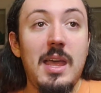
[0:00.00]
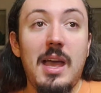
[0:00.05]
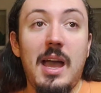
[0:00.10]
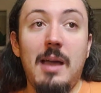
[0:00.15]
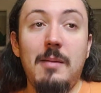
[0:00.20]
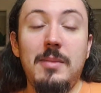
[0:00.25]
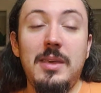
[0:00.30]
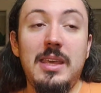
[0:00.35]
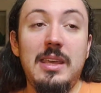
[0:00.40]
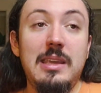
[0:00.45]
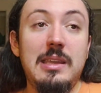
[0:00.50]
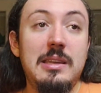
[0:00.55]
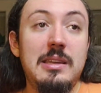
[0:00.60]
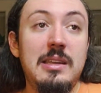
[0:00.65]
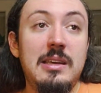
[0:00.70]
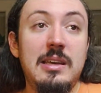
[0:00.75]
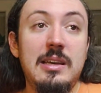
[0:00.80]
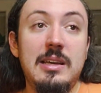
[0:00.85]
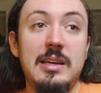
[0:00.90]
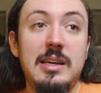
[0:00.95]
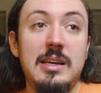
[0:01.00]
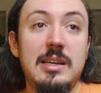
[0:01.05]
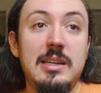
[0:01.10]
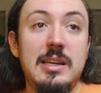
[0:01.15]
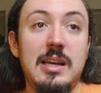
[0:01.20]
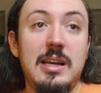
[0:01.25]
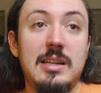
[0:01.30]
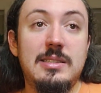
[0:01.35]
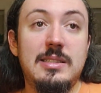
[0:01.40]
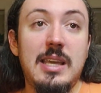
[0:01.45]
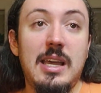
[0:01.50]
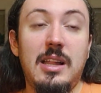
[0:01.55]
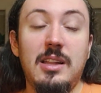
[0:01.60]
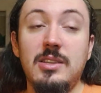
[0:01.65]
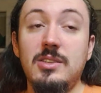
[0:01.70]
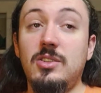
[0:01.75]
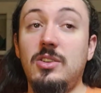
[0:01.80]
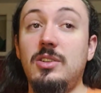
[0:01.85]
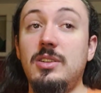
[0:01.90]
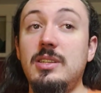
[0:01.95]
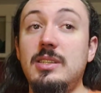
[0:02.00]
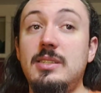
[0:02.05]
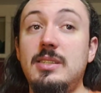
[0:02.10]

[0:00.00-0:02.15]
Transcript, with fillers: I mean, a, a tale as old